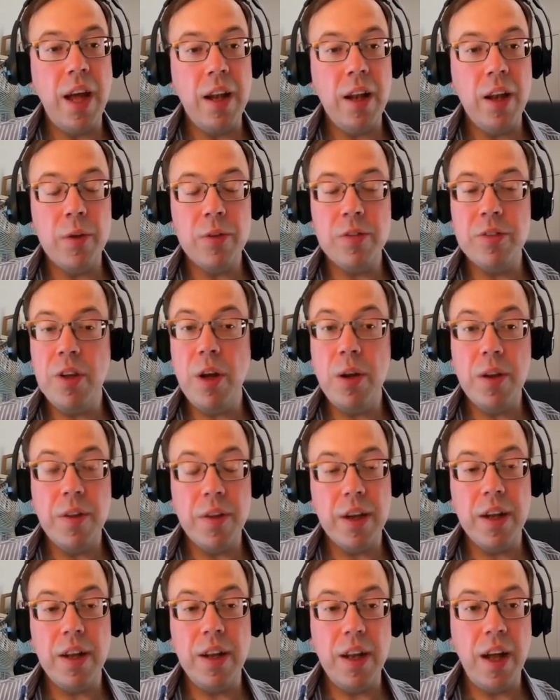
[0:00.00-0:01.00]
low solar
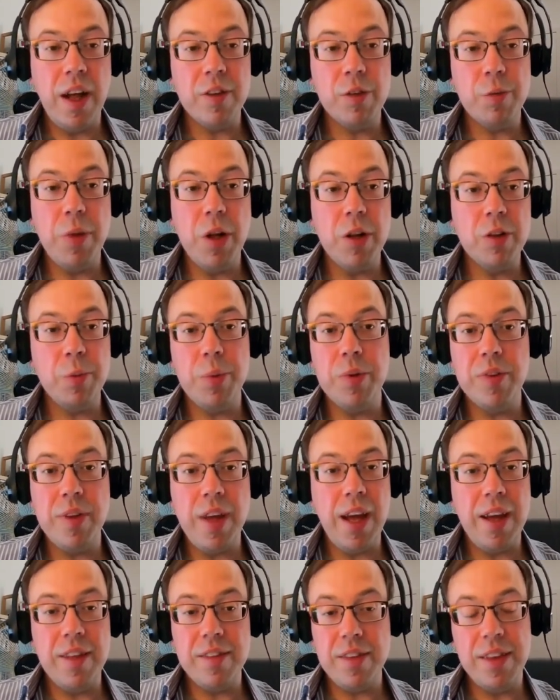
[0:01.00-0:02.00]
that can last multiple
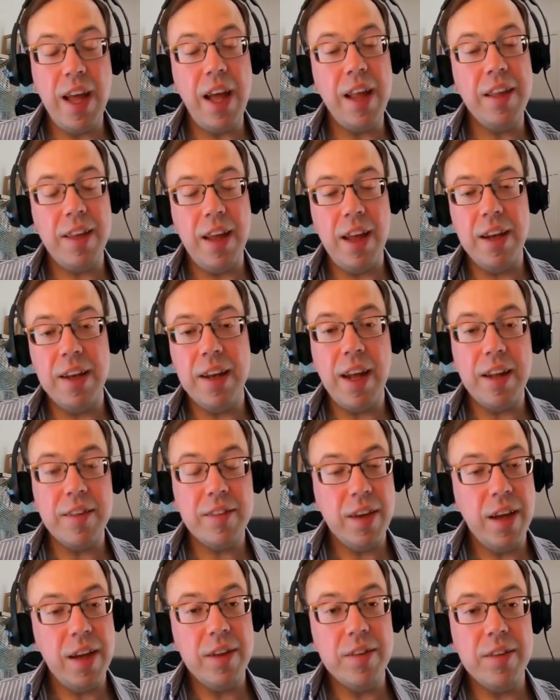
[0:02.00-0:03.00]
days, and that then gets
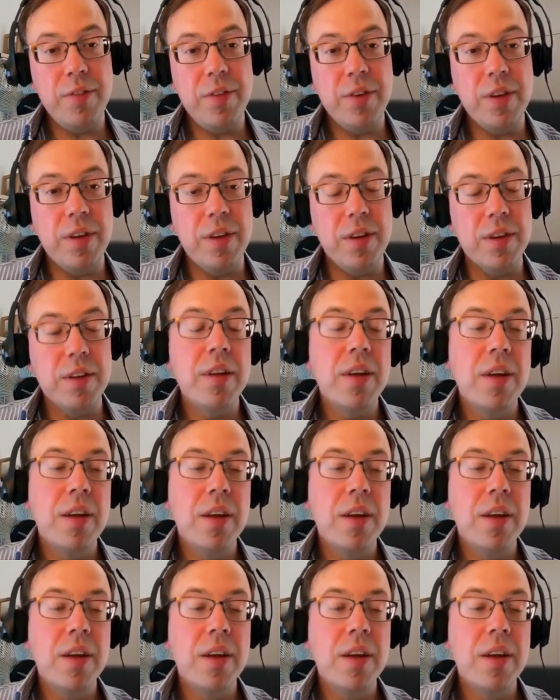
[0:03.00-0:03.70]
kind of difficult.